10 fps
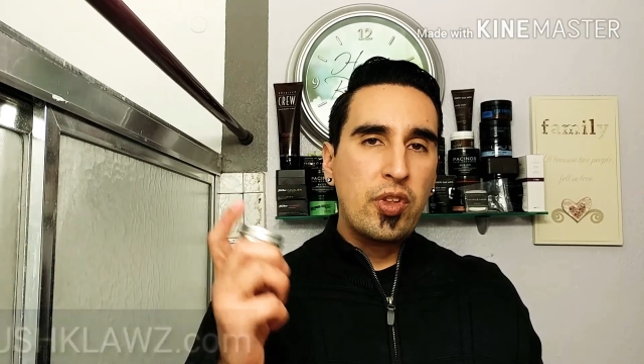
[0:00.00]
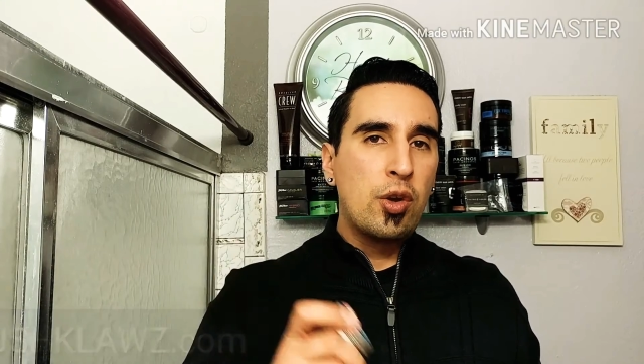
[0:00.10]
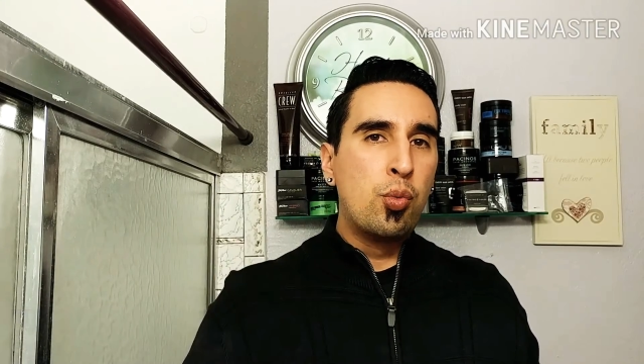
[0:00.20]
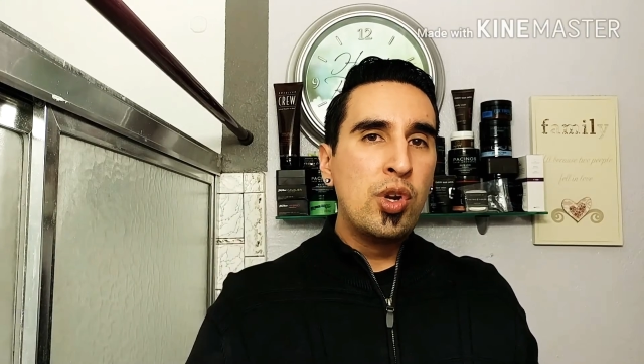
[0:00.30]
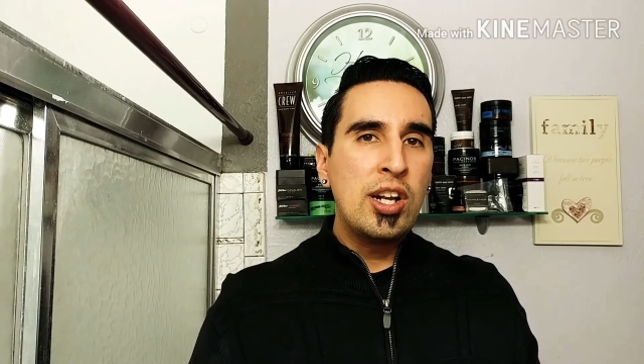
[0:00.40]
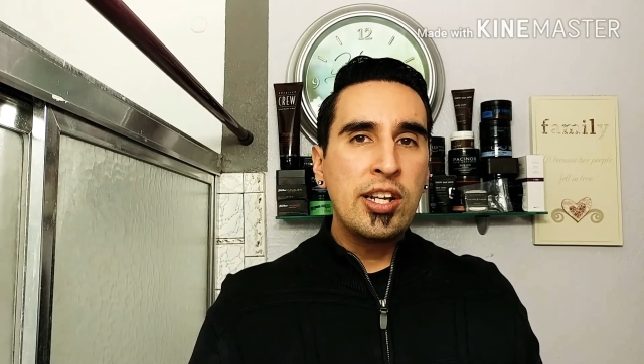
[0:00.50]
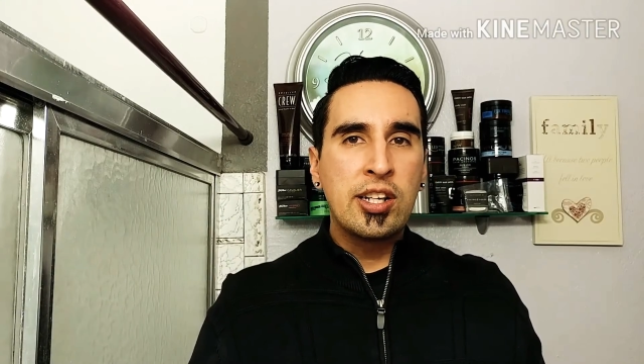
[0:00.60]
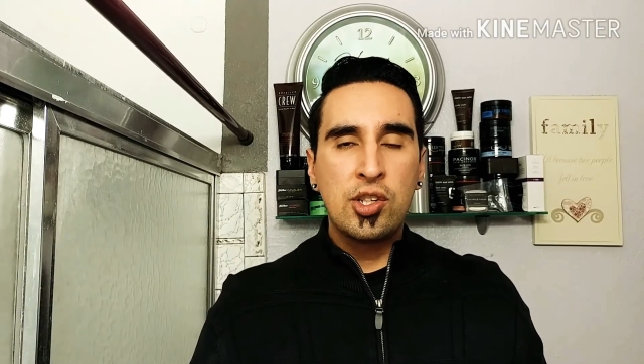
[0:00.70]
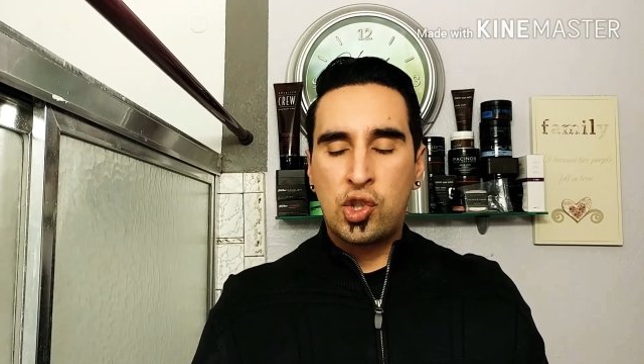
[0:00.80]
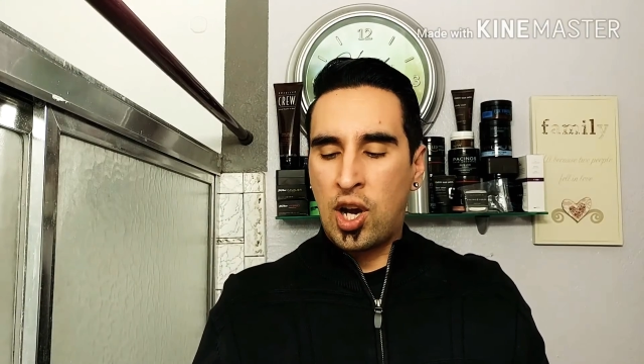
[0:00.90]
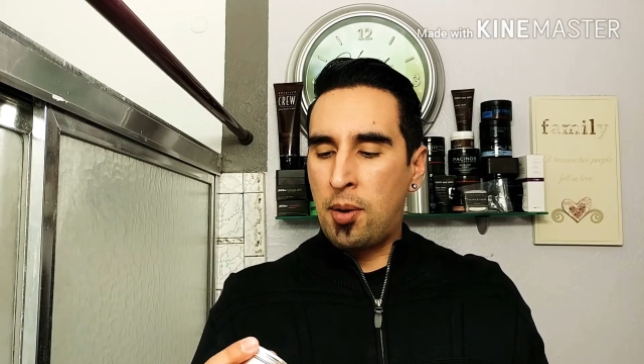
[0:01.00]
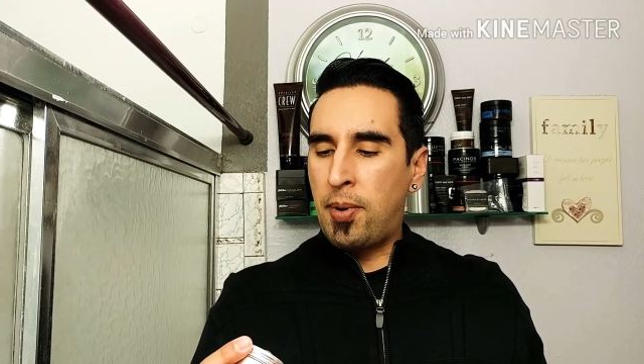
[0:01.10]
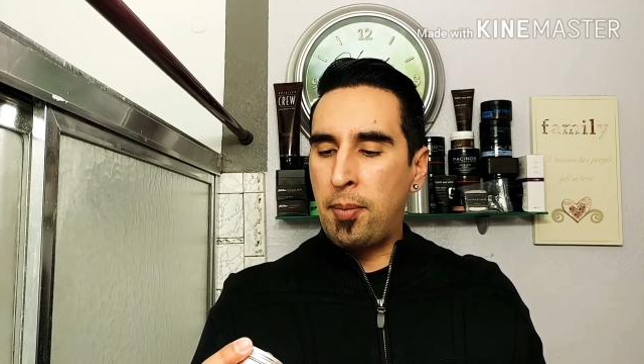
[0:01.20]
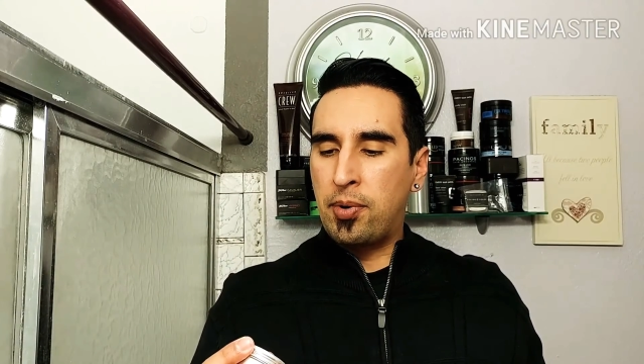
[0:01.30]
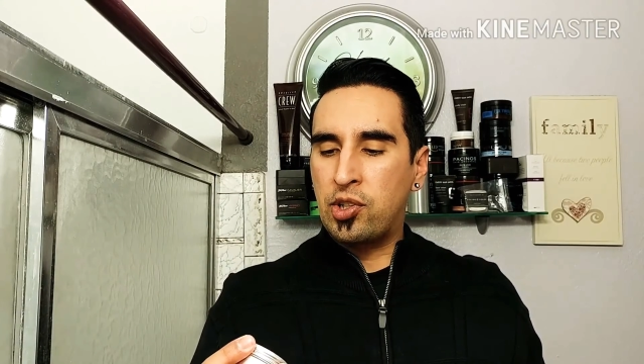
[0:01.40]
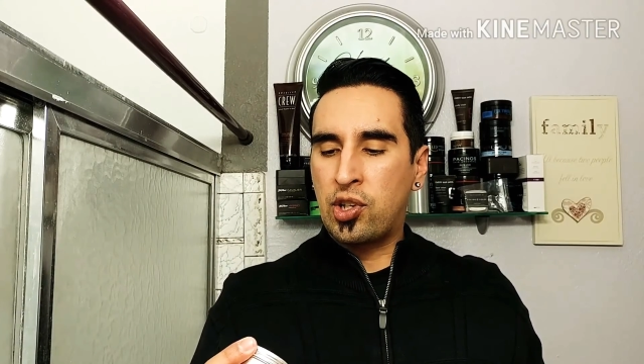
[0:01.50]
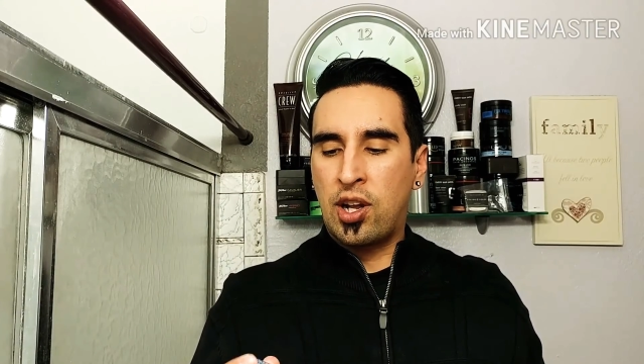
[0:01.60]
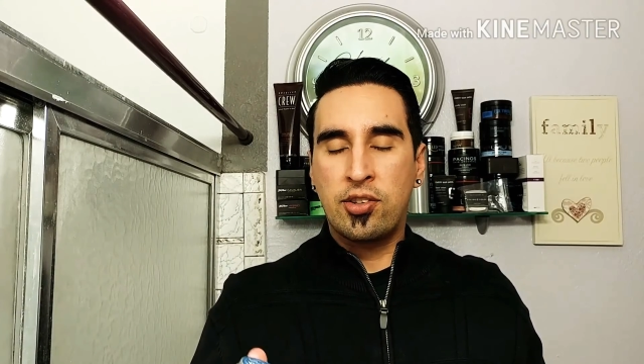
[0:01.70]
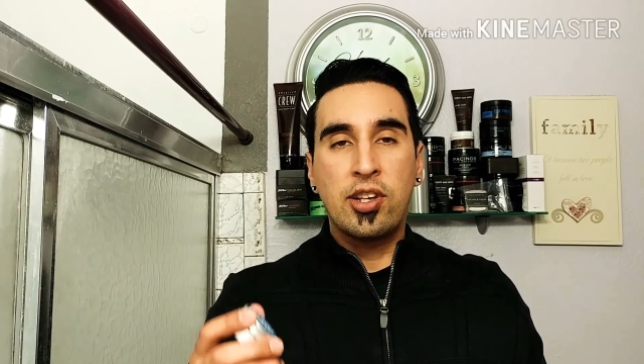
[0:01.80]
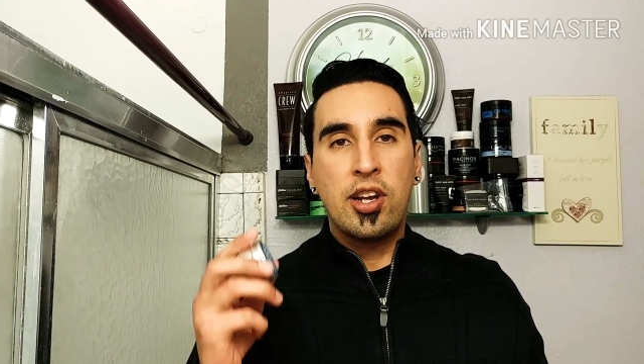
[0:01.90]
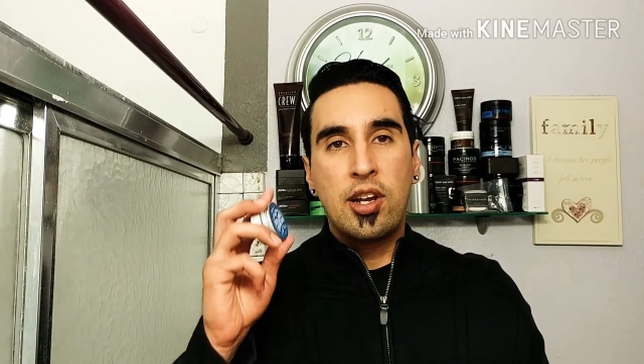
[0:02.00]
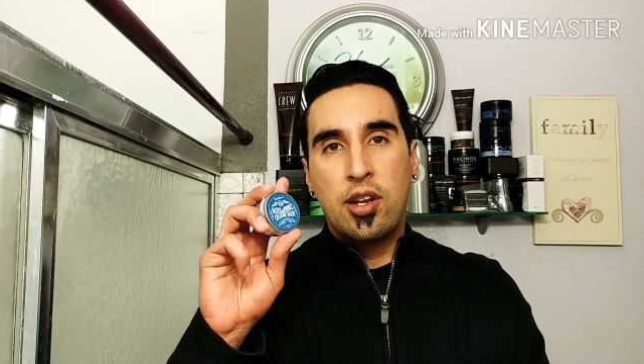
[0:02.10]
Really good job by Bushklawz.